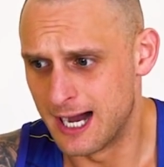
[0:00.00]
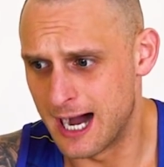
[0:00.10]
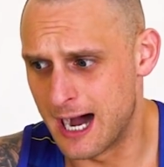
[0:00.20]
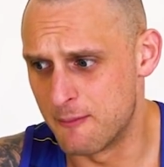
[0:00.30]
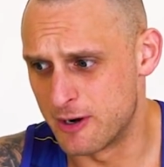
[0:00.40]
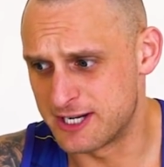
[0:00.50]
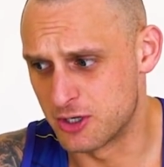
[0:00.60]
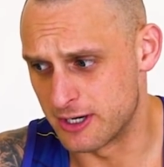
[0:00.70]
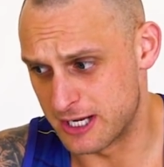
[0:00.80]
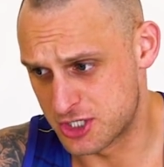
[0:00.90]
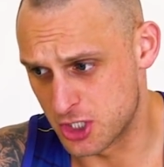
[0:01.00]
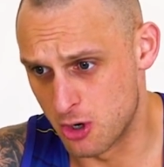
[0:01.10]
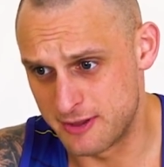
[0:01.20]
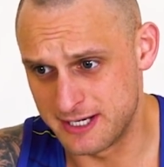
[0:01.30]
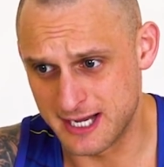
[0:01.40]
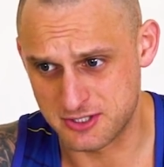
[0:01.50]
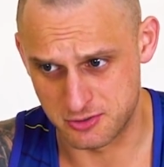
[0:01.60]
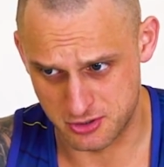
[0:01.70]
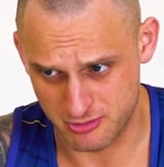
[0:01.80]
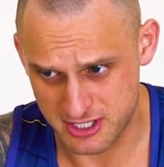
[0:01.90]
Um, when he got a show, The
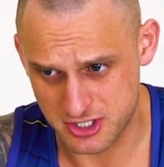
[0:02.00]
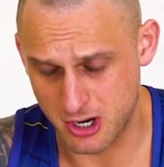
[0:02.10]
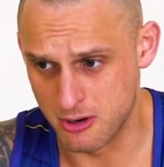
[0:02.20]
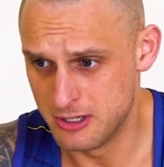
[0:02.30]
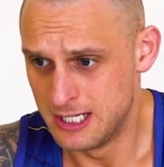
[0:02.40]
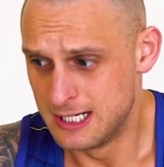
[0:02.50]
Industrial Strength Show,